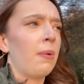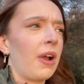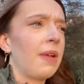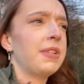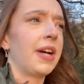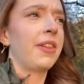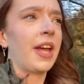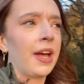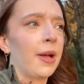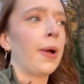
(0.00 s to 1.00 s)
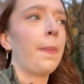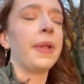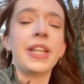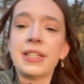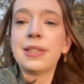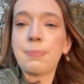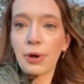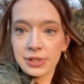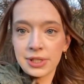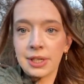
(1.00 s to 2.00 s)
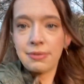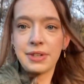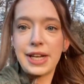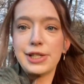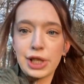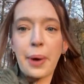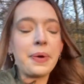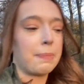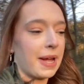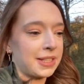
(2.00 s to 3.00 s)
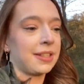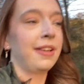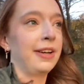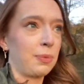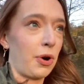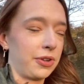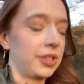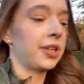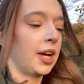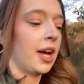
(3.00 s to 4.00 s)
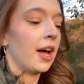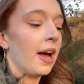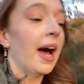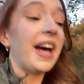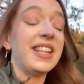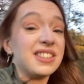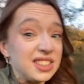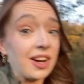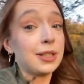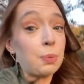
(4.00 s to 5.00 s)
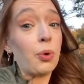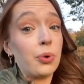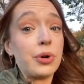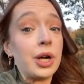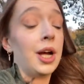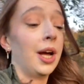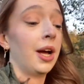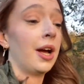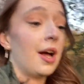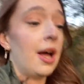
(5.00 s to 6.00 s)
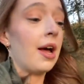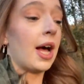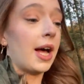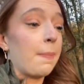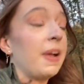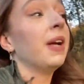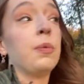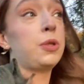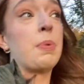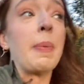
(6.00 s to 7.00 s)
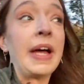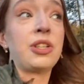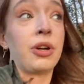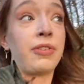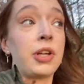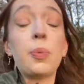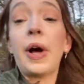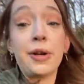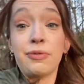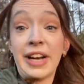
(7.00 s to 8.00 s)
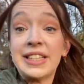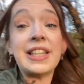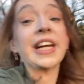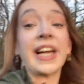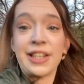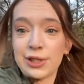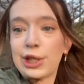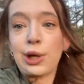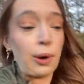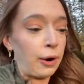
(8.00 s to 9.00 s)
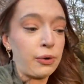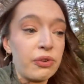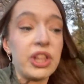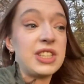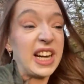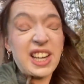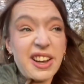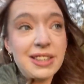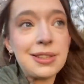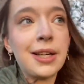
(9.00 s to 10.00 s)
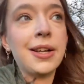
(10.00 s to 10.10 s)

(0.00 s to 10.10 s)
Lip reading: while I'm down there. But this is positive. It's going better than it was, and it's a nice walk. It would be better if you weren't racing against the clock for the daylight,